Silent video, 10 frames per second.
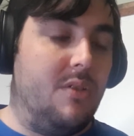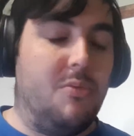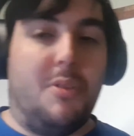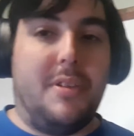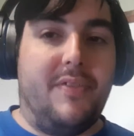
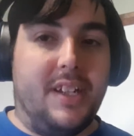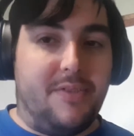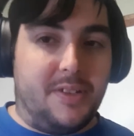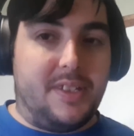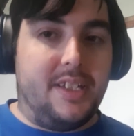what my
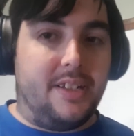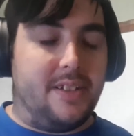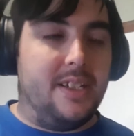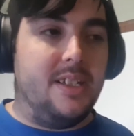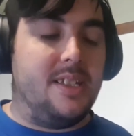favorite
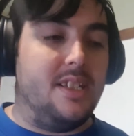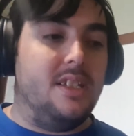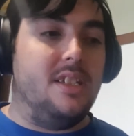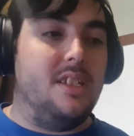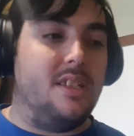series
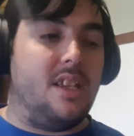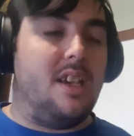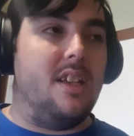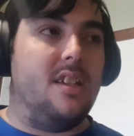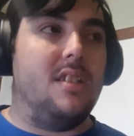is
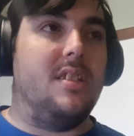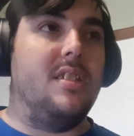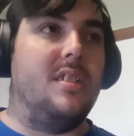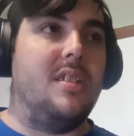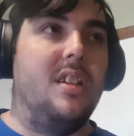
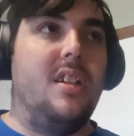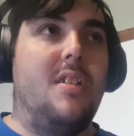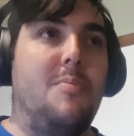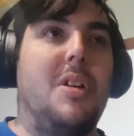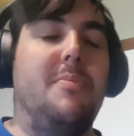and my